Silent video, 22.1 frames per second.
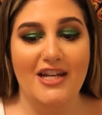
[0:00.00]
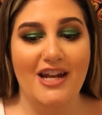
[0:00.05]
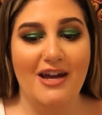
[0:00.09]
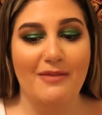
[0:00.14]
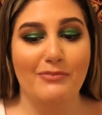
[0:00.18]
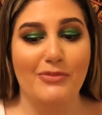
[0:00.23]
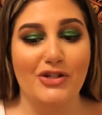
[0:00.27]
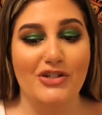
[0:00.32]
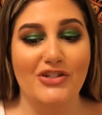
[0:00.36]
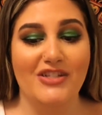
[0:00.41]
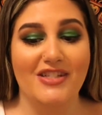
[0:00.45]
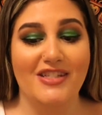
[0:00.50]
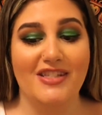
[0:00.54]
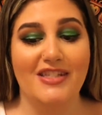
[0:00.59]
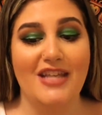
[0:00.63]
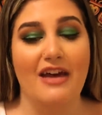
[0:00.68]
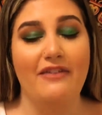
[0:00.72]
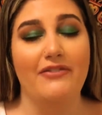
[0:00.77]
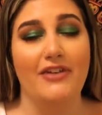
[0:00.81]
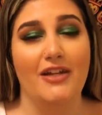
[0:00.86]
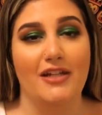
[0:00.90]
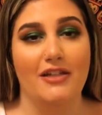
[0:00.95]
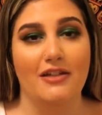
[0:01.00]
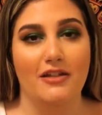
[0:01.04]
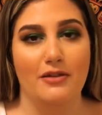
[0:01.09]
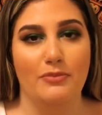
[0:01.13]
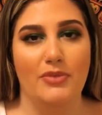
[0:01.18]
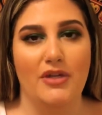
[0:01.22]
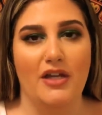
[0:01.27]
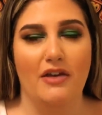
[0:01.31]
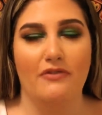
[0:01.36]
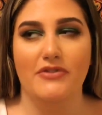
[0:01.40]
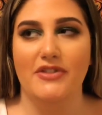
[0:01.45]
Number 7 could
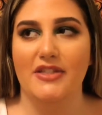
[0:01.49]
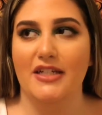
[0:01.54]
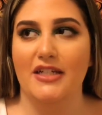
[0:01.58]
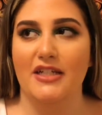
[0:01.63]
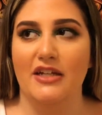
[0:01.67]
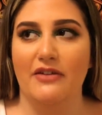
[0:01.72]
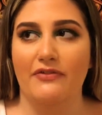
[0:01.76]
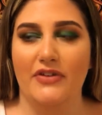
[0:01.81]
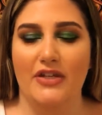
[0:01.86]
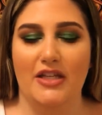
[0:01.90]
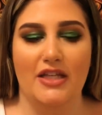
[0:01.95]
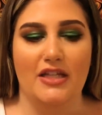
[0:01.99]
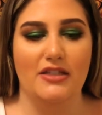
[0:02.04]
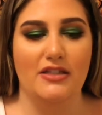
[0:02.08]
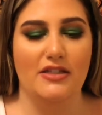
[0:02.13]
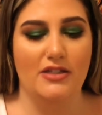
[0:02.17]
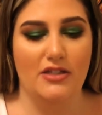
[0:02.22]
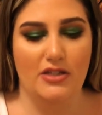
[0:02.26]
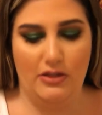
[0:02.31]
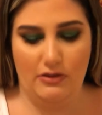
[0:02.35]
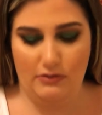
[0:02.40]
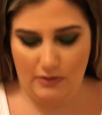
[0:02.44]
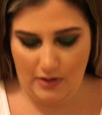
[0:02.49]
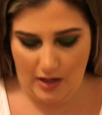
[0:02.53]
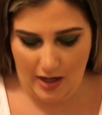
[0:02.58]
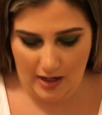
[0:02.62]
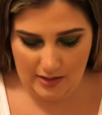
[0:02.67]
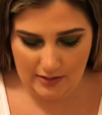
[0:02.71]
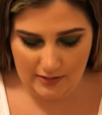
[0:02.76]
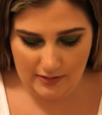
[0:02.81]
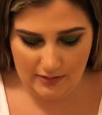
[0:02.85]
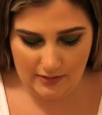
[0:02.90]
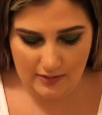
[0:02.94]
be of significance to you
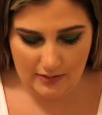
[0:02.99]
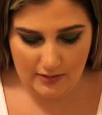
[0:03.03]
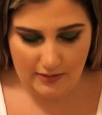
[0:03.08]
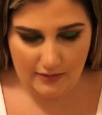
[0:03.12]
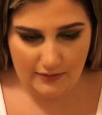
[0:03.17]
guys.